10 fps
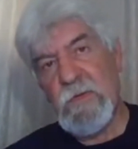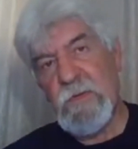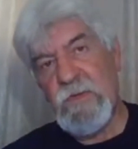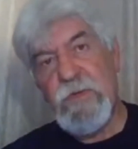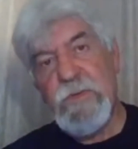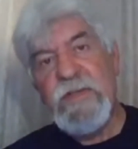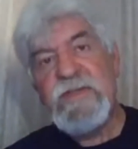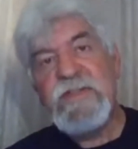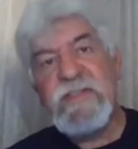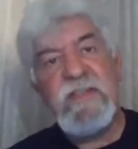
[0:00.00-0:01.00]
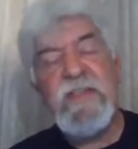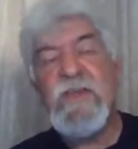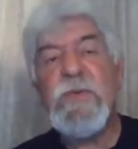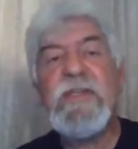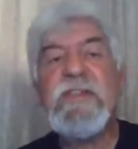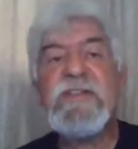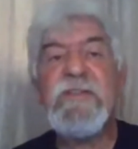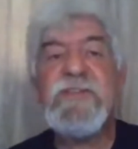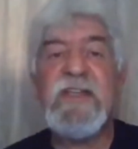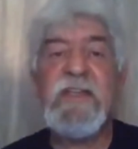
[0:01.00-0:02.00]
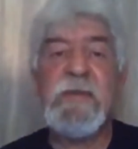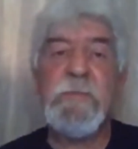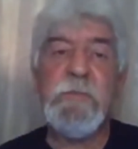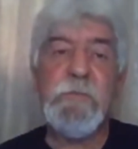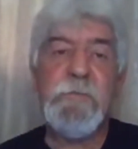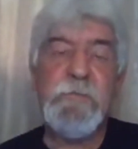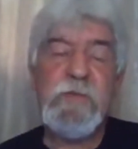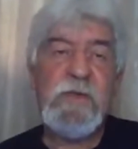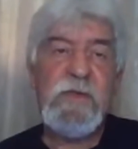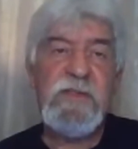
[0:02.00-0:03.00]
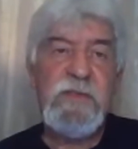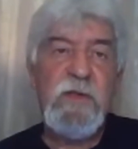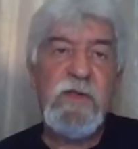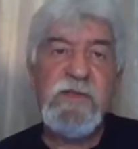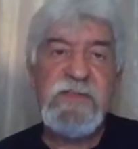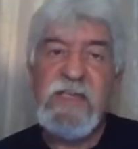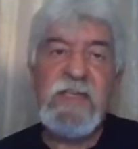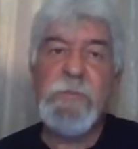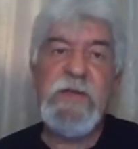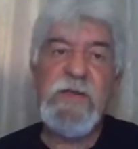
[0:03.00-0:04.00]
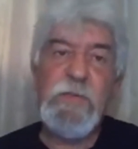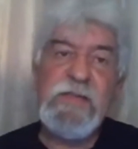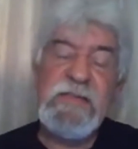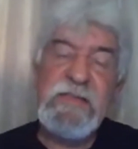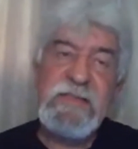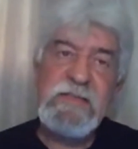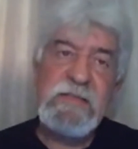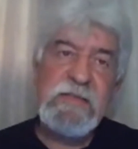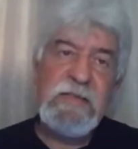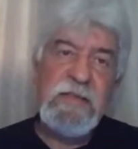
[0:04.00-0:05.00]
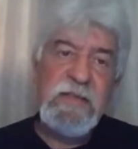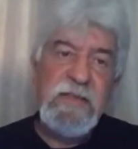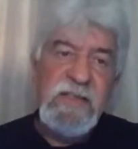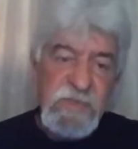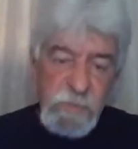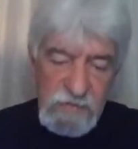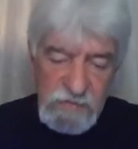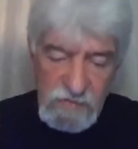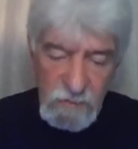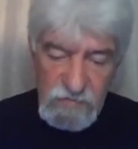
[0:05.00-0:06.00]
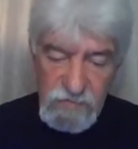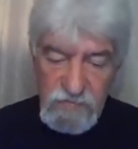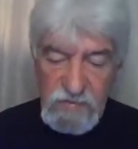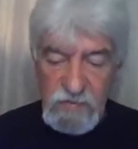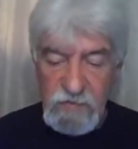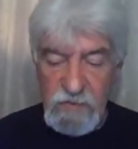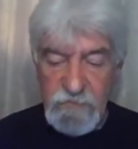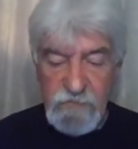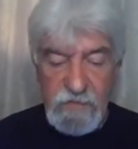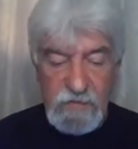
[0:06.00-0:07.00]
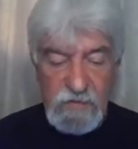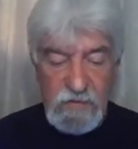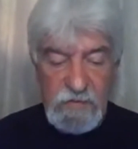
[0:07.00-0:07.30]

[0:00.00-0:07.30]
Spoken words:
You were interested in the weakness of Jacob. Jacob had a weakness. His weakness was to Shekinah, Father God.